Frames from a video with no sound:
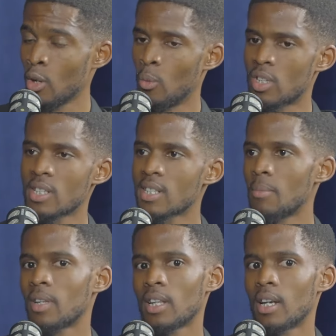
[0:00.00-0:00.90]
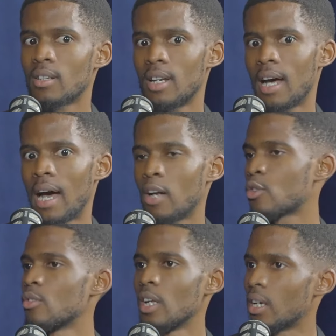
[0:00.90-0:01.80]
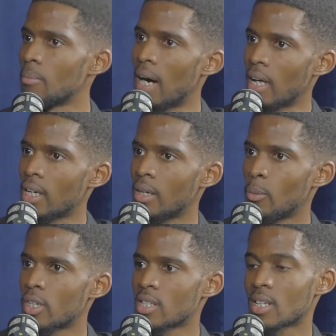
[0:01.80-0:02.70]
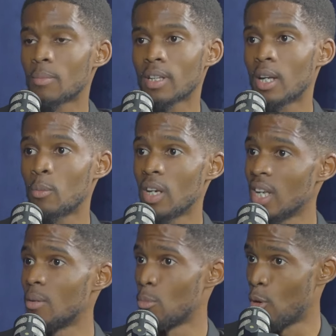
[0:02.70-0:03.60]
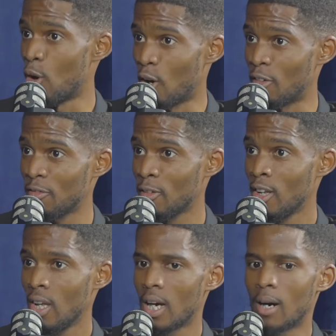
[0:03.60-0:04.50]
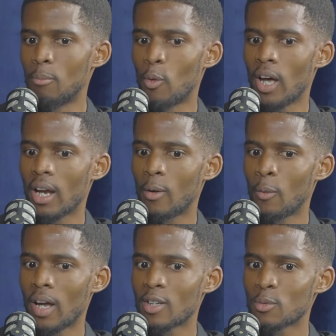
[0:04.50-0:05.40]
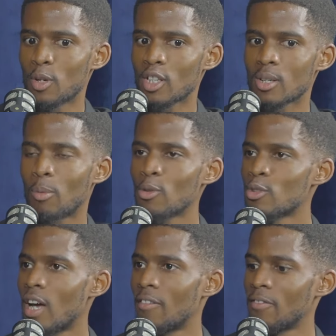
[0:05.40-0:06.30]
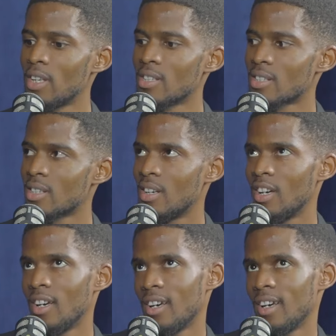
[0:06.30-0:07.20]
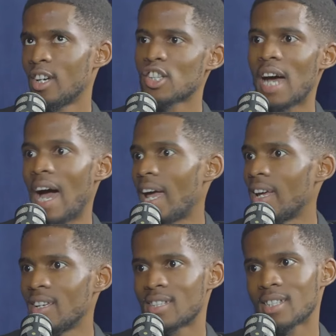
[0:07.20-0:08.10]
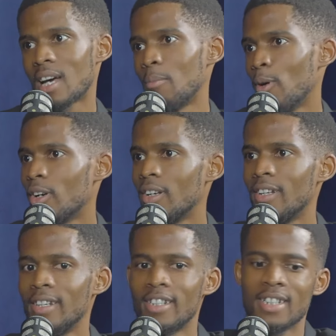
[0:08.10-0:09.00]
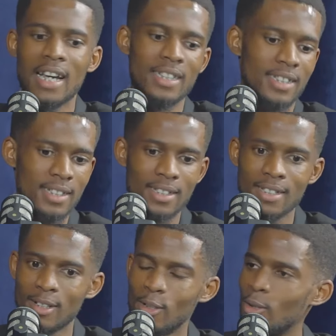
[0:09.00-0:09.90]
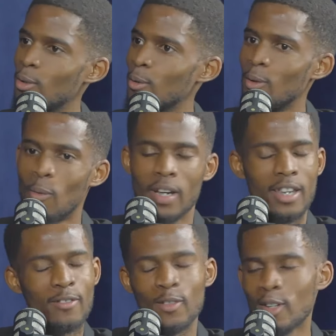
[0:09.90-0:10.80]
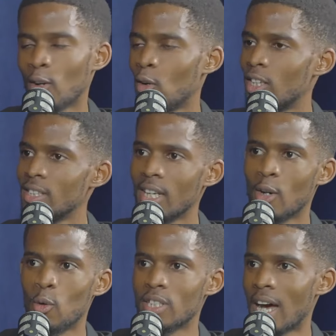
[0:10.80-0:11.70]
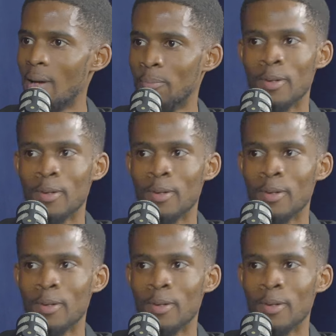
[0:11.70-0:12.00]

which is something that I truly admire, which is something that we need more of. Whereas we're not supposed to have these shy, stubborn, just working for the Lord in a good type.